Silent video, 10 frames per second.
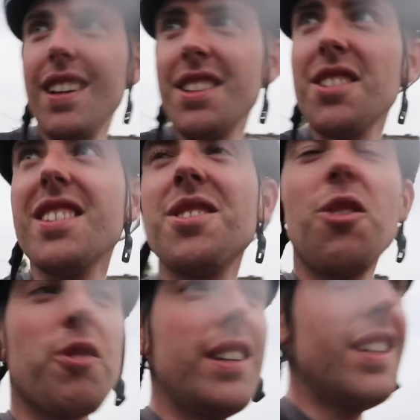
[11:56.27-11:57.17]
It's, it's
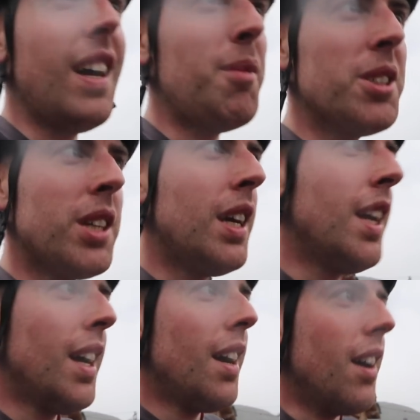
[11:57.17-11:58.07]
not raining that much.
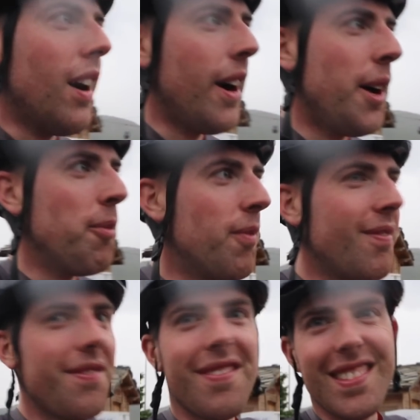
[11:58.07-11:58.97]
Um,
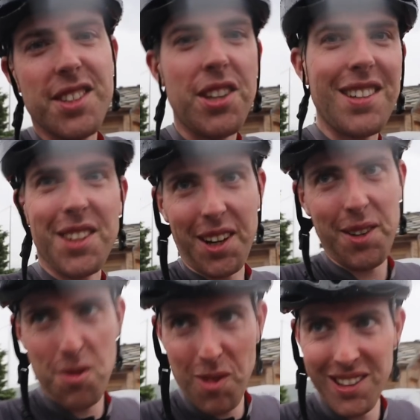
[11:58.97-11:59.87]
says the
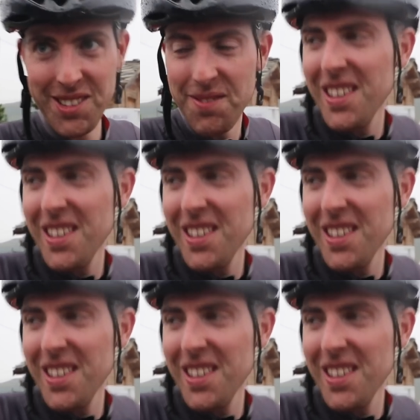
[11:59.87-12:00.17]
guy from Wales.